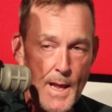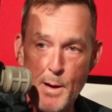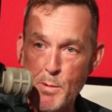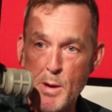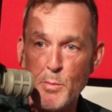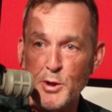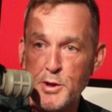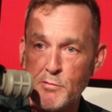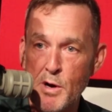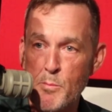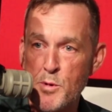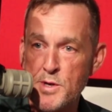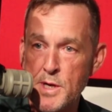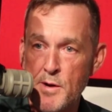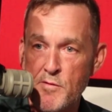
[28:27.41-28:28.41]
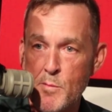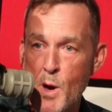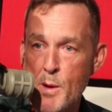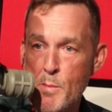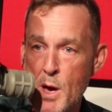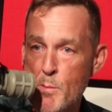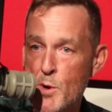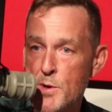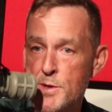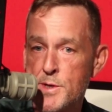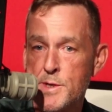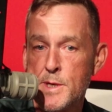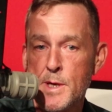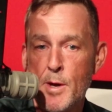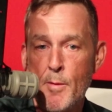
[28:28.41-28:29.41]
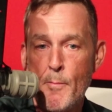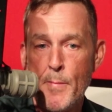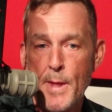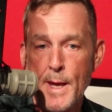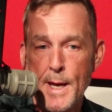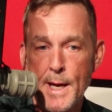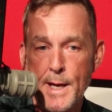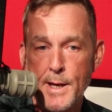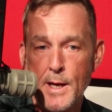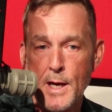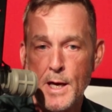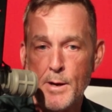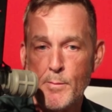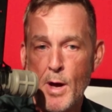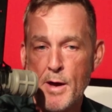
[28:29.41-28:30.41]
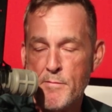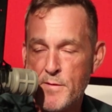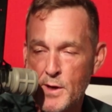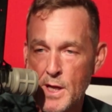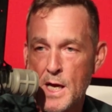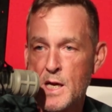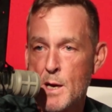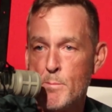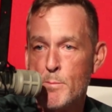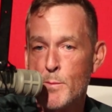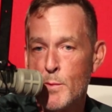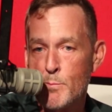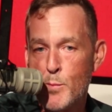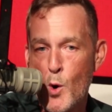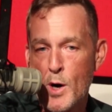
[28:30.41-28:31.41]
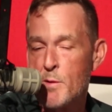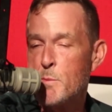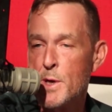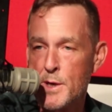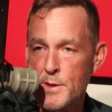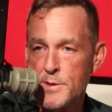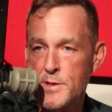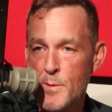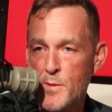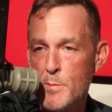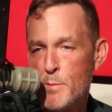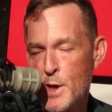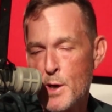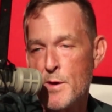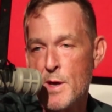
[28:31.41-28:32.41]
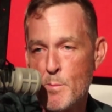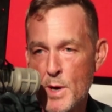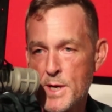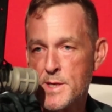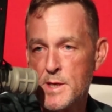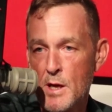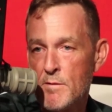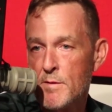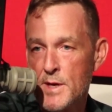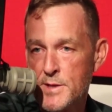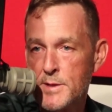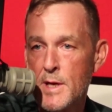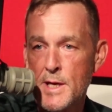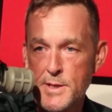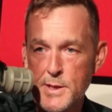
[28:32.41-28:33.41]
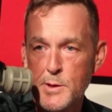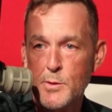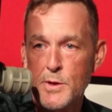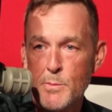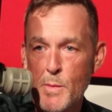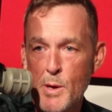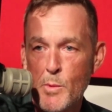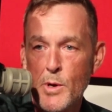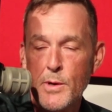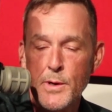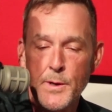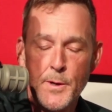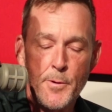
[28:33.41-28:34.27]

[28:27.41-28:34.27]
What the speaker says: able to represent for my members, and I feel like I'm part of something bigger than myself as a union member.